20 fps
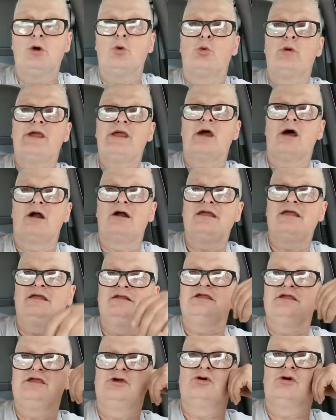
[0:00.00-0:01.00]
We are
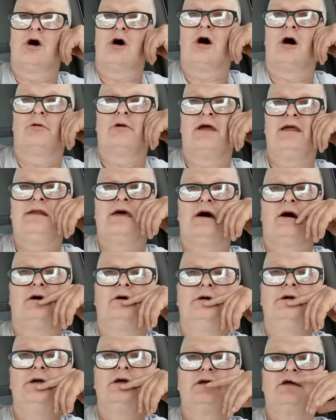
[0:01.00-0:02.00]
in the U-Haul right
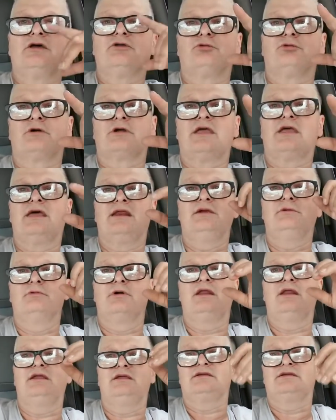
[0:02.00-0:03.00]
now because we're getting
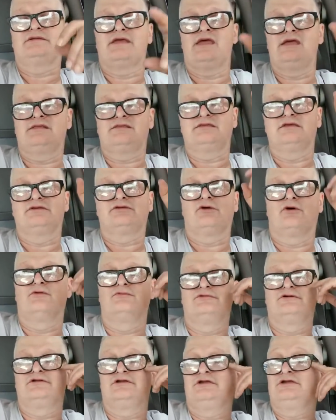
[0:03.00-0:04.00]
ready to take this
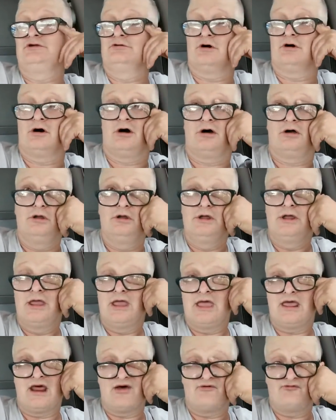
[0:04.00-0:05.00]
over to U-Haul,
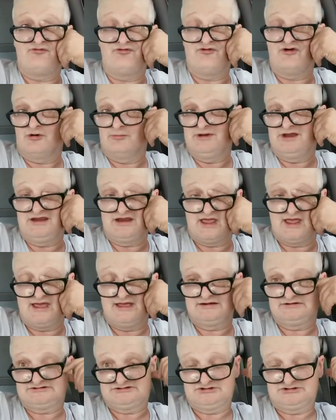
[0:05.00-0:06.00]
and I'm filming
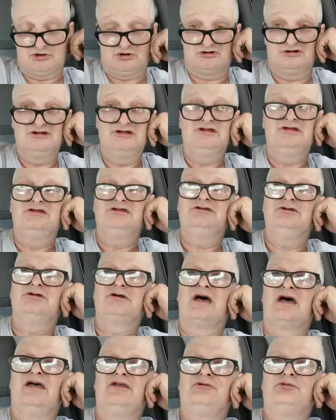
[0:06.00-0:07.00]
that so you
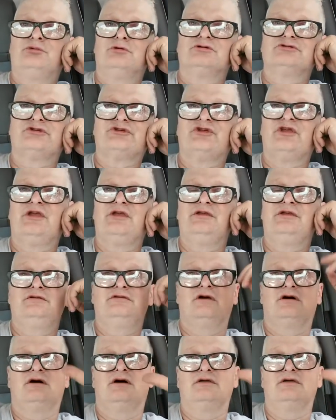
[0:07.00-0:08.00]
guys will see
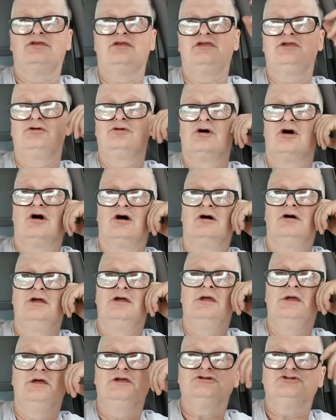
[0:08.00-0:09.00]
the U-Haul.
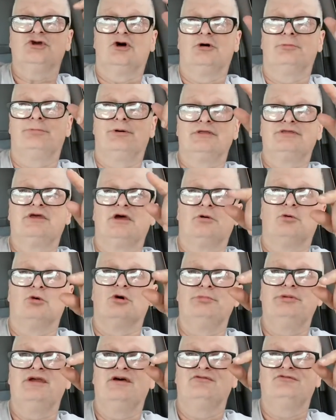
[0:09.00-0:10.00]
So, but there
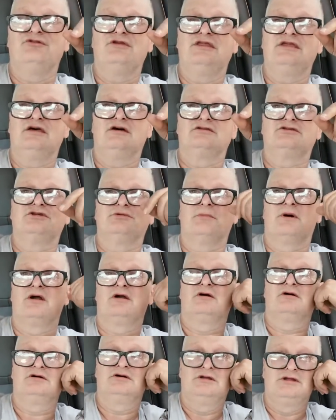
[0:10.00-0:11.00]
will be a video
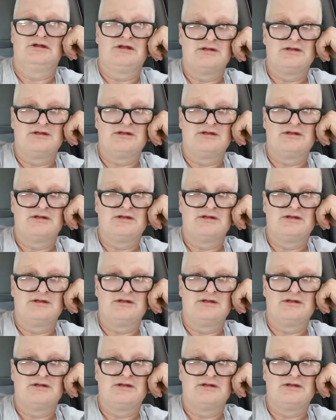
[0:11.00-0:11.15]
tomorrow.